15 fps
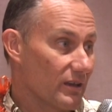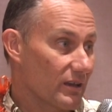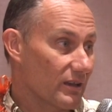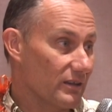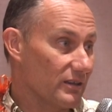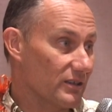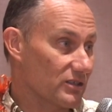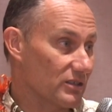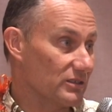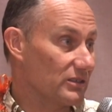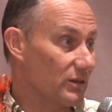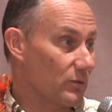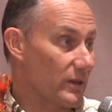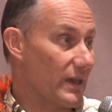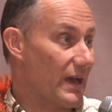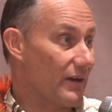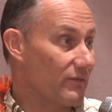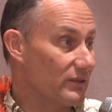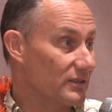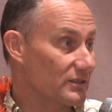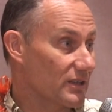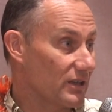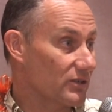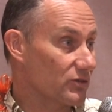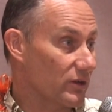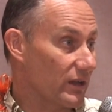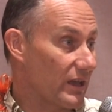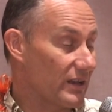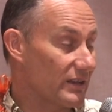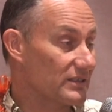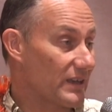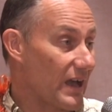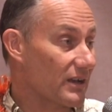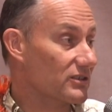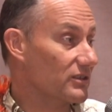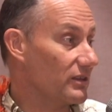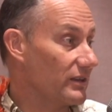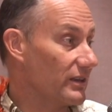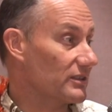conditions that we have in this country. And it's actually